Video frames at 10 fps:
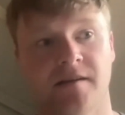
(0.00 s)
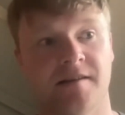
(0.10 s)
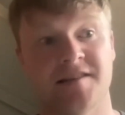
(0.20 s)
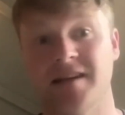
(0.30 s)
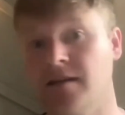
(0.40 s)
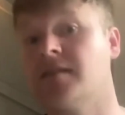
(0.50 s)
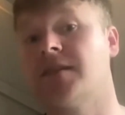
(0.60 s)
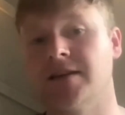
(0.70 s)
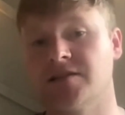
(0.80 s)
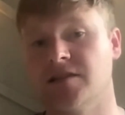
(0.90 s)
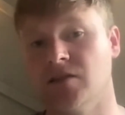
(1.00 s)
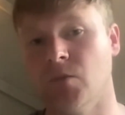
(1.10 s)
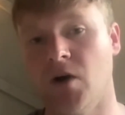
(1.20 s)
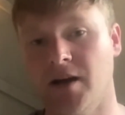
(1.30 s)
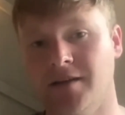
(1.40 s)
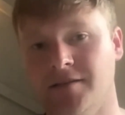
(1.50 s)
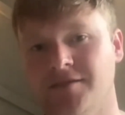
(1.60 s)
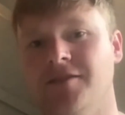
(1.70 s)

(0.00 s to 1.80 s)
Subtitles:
seeing things in the wild,